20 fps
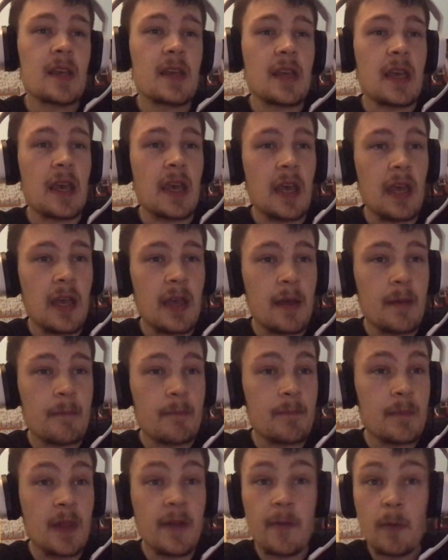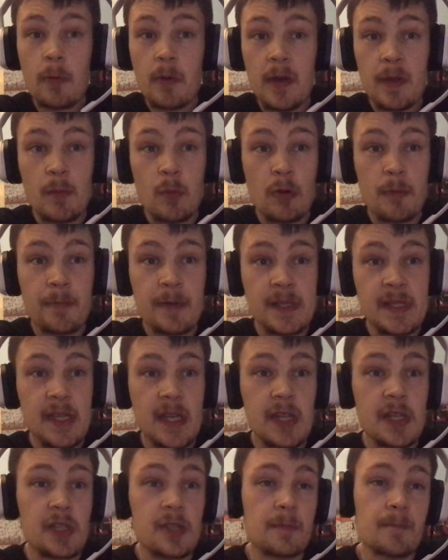Liverpool had more
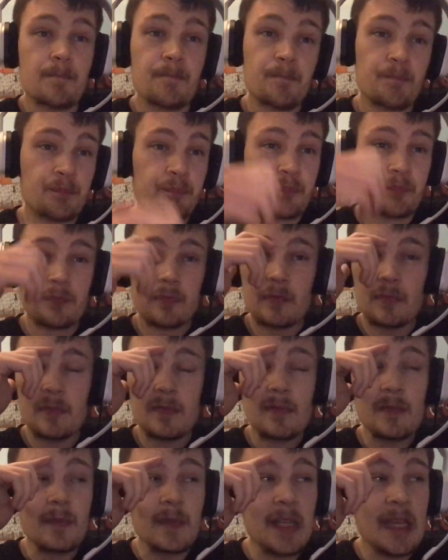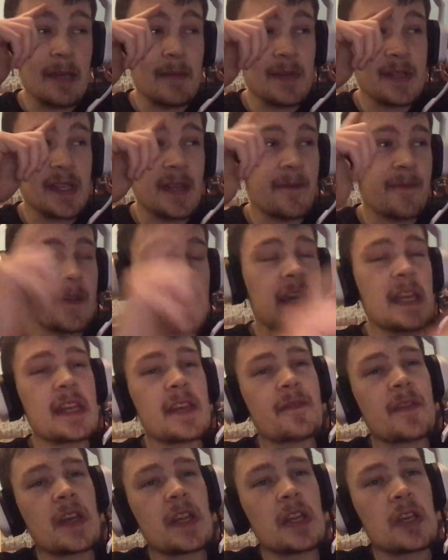possession. It was a very,
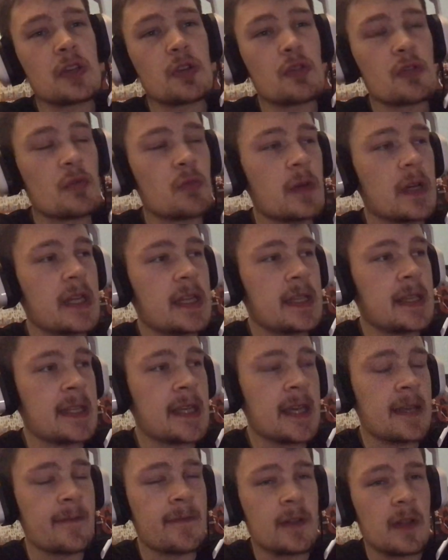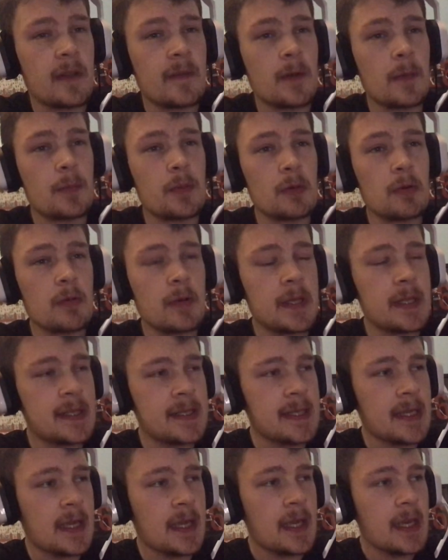very good win in the end for Liverpool. And
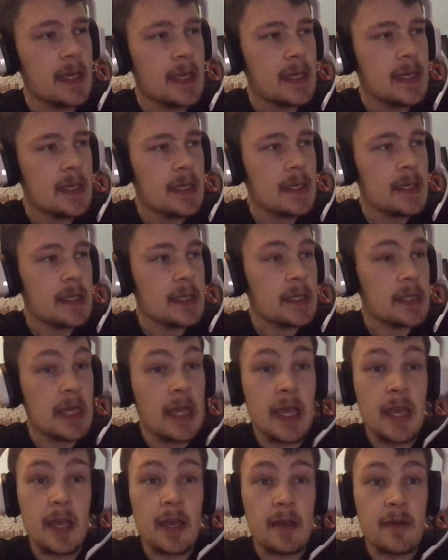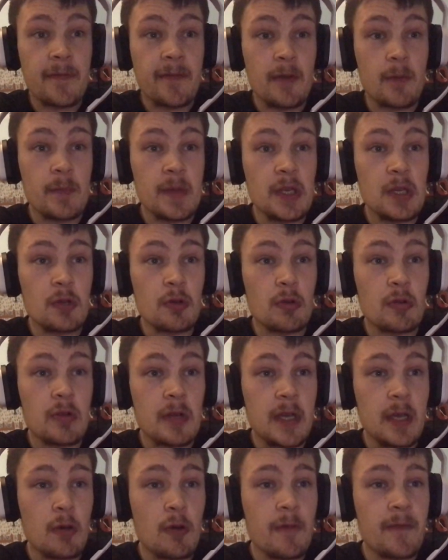Firmino,
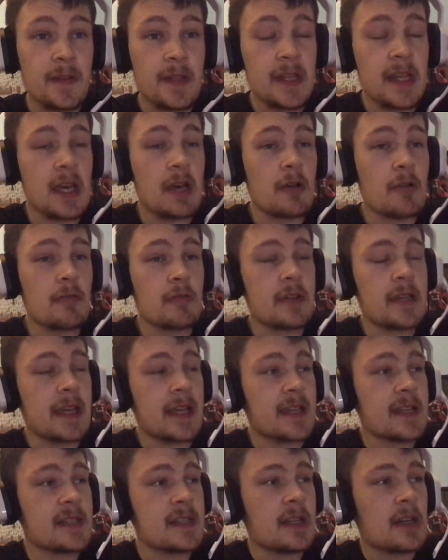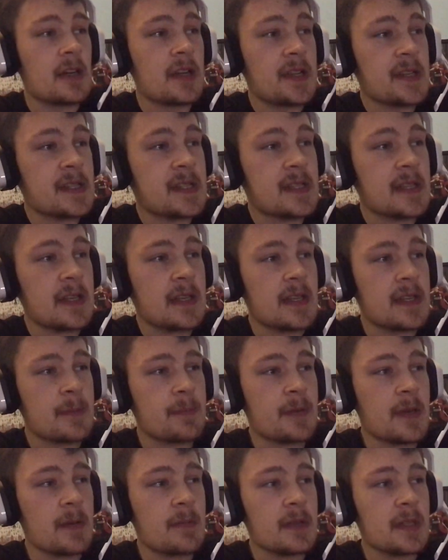hopefully that will kickstart his
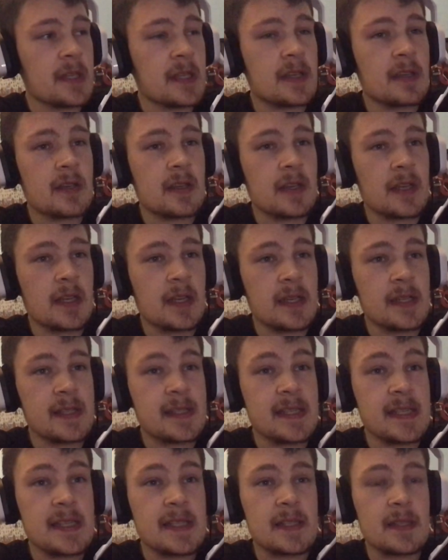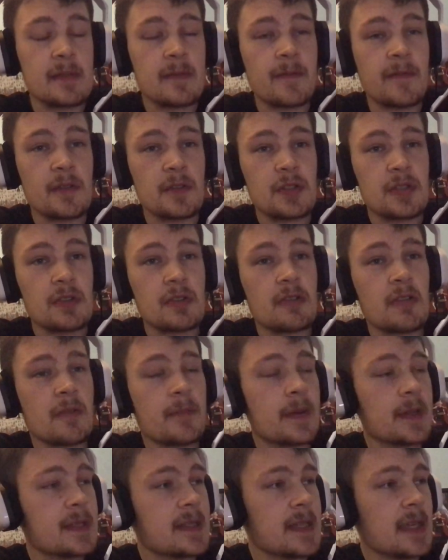Premier League season for sure.
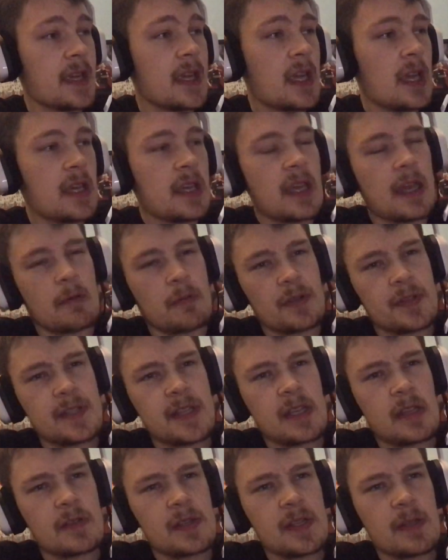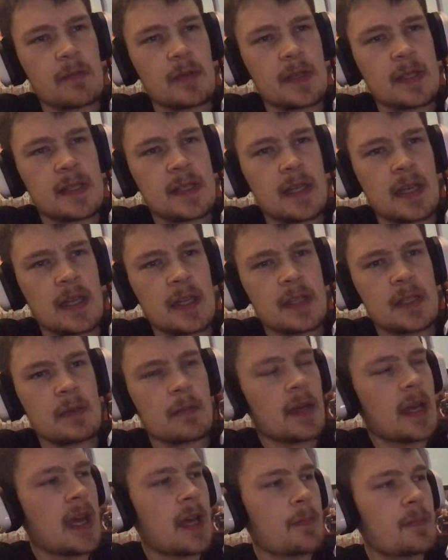But we'll see what
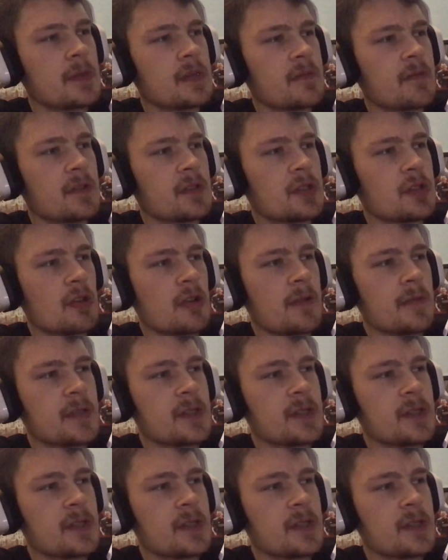happens for sure.